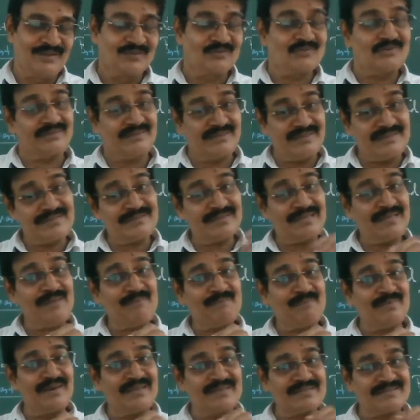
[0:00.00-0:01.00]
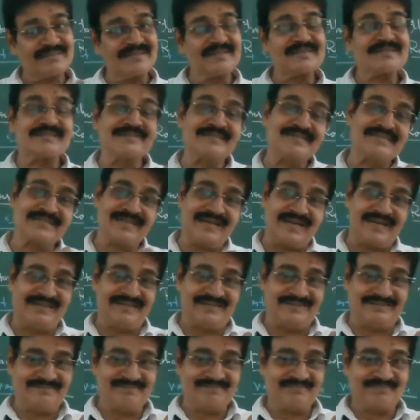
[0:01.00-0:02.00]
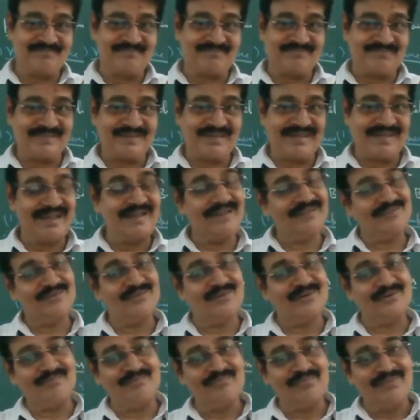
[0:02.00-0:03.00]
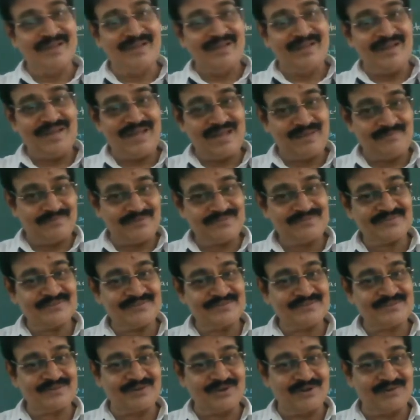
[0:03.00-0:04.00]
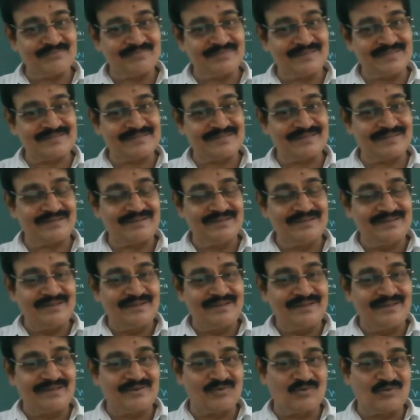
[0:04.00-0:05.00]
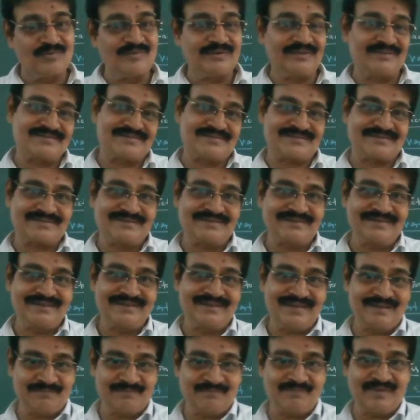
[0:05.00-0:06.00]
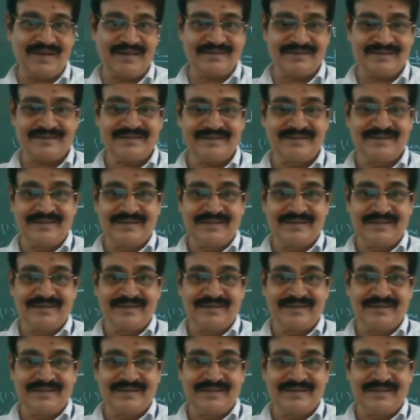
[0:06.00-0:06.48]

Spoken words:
So this imperialistic design and the ambitions of this Roman Empire